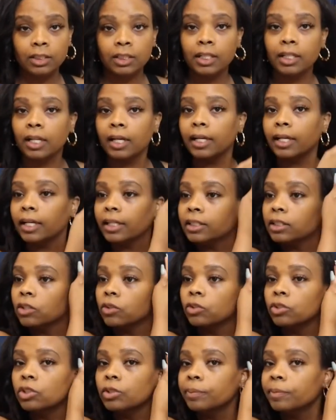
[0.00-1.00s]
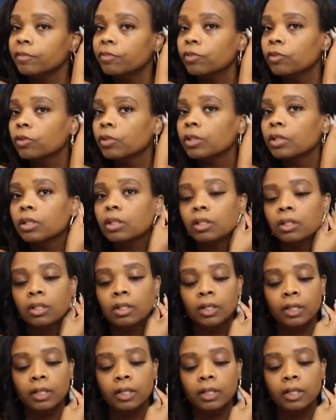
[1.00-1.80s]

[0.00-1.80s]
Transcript: and like I told you before